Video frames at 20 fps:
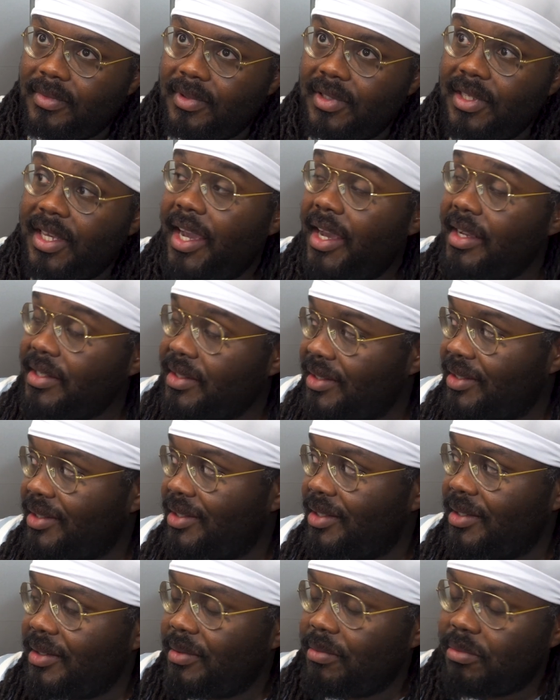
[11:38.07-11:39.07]

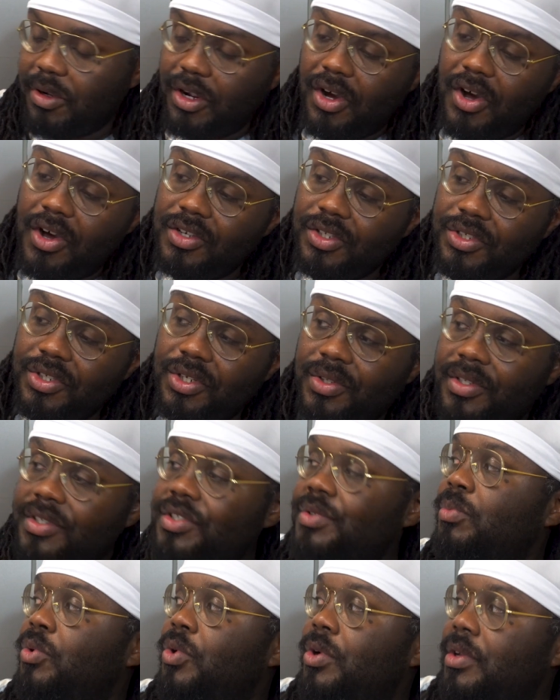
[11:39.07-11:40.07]
Yes, but also
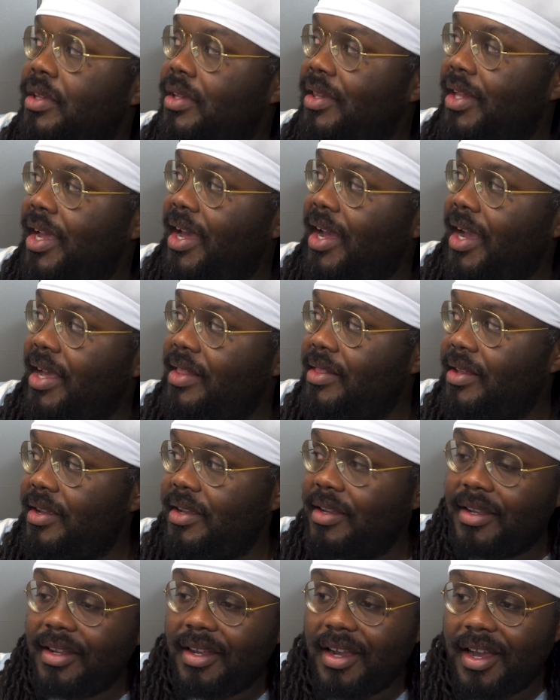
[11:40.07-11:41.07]
there's more than that, I
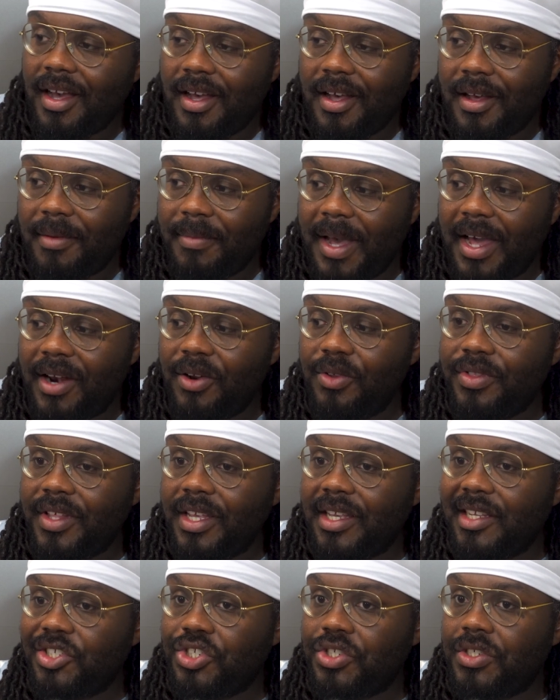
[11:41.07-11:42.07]
think. I don't
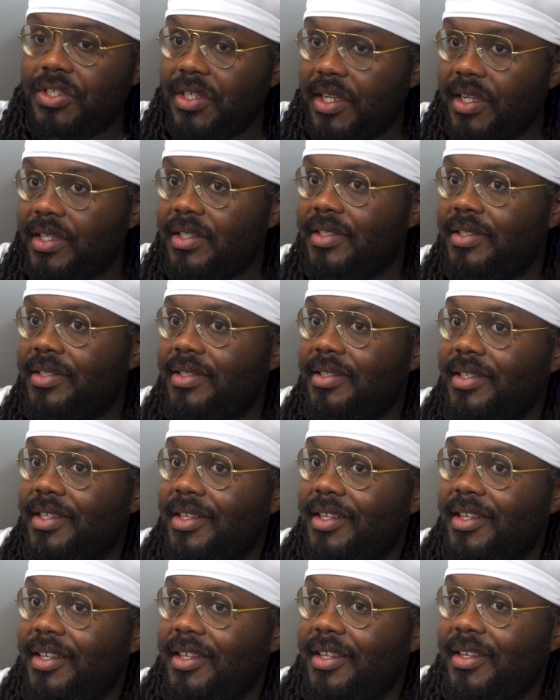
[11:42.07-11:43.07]
think it's just
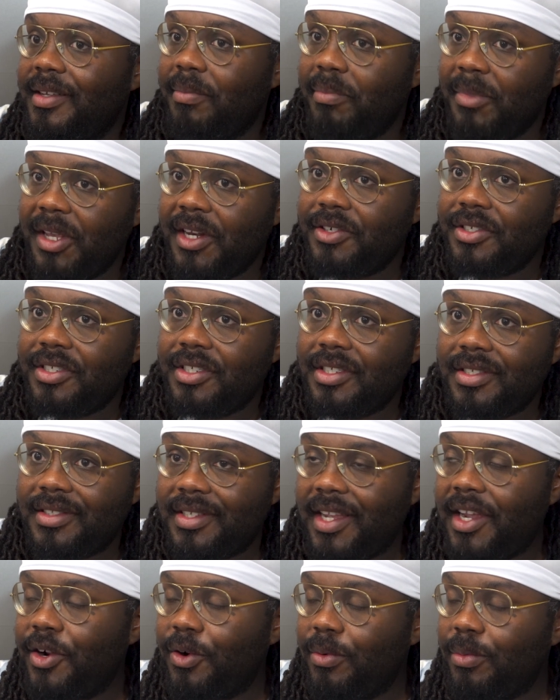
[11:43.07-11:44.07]
men are just
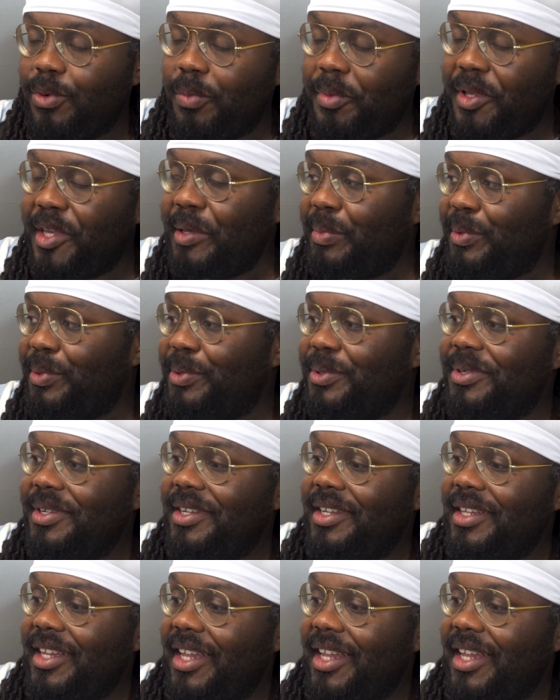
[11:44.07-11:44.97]
terrible people.